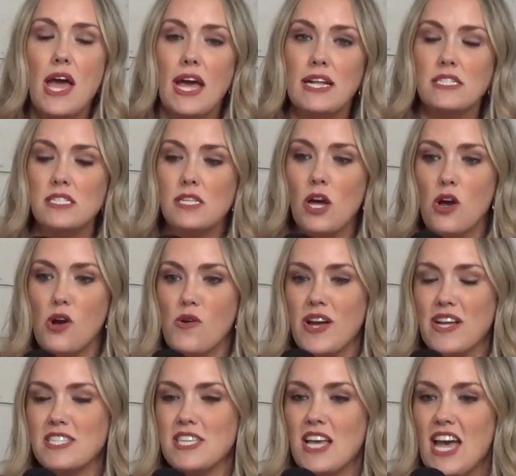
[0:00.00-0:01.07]
And so
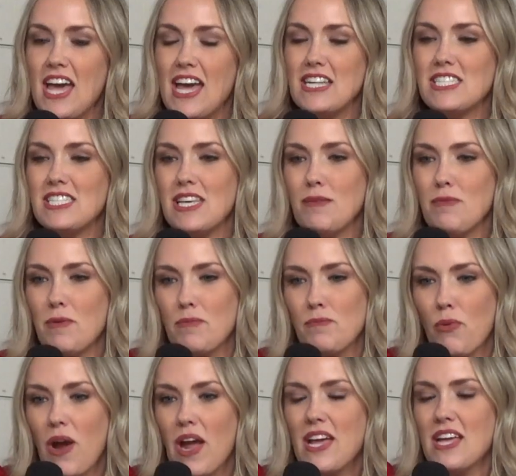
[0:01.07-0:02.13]
it's
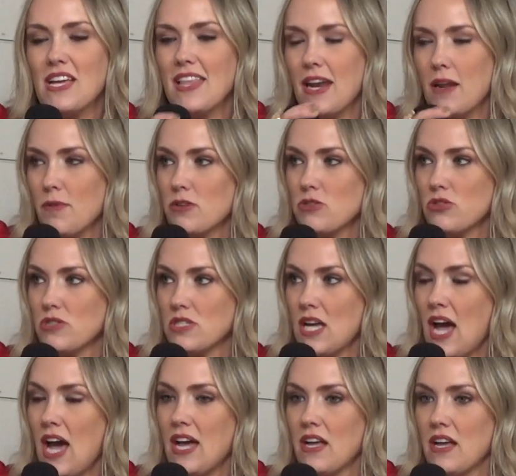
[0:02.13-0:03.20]
breaking that emotional
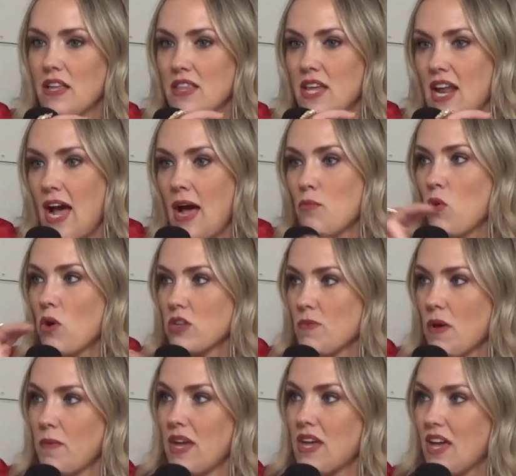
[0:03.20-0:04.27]
tie that I'm worth
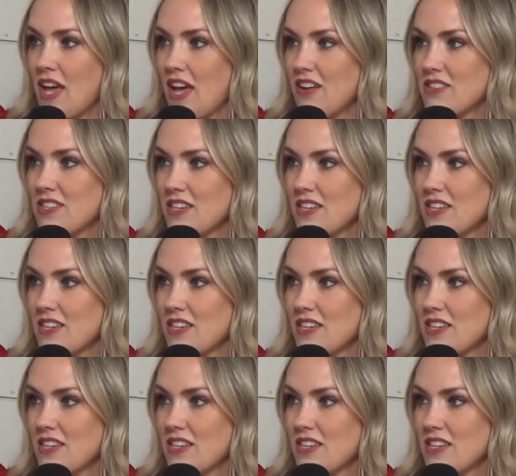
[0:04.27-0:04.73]
my bank account,